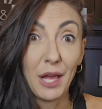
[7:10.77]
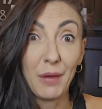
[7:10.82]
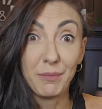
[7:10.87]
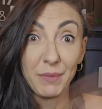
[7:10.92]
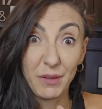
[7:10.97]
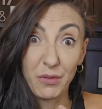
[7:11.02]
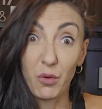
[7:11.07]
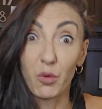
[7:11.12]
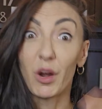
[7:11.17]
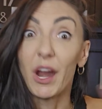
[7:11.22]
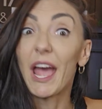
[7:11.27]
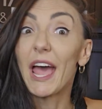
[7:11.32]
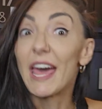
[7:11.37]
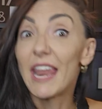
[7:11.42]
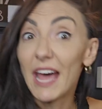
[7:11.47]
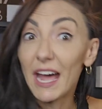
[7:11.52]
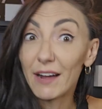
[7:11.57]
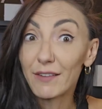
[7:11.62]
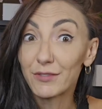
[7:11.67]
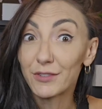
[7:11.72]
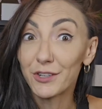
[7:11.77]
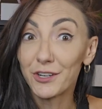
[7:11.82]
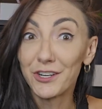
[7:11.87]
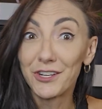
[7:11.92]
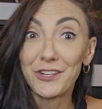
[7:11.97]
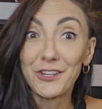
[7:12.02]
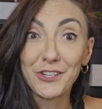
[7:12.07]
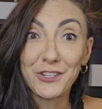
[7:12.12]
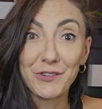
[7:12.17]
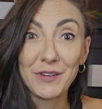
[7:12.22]
before and after
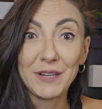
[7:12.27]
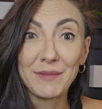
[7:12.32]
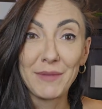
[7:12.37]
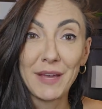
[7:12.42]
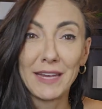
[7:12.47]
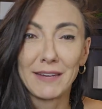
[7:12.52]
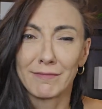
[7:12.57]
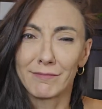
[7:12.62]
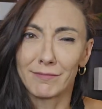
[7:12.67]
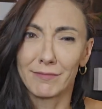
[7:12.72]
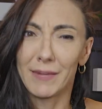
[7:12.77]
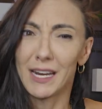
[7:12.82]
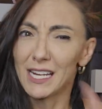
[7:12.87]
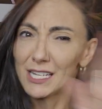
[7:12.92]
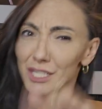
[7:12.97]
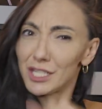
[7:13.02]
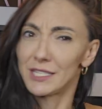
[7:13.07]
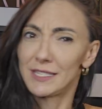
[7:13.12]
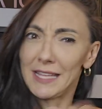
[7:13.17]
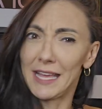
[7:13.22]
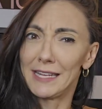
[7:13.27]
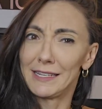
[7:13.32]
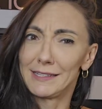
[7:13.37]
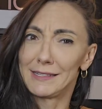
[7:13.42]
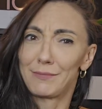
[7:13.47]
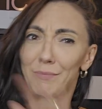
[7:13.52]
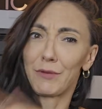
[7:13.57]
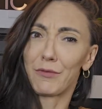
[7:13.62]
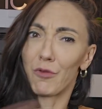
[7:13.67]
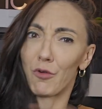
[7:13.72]
your treatment. What I just said
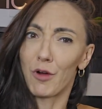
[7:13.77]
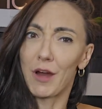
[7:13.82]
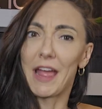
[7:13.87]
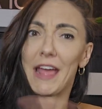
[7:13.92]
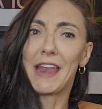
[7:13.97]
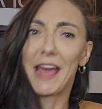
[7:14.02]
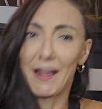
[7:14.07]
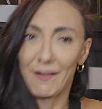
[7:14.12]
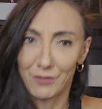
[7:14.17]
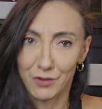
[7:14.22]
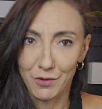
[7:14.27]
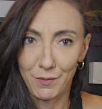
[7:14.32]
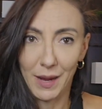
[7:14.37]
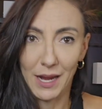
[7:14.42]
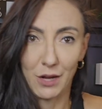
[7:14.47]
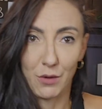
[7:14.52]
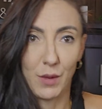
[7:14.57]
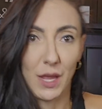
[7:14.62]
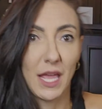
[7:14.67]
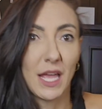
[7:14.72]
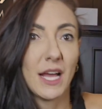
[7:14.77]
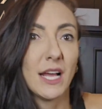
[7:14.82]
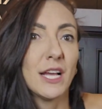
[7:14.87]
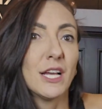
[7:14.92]
before and after, by the way.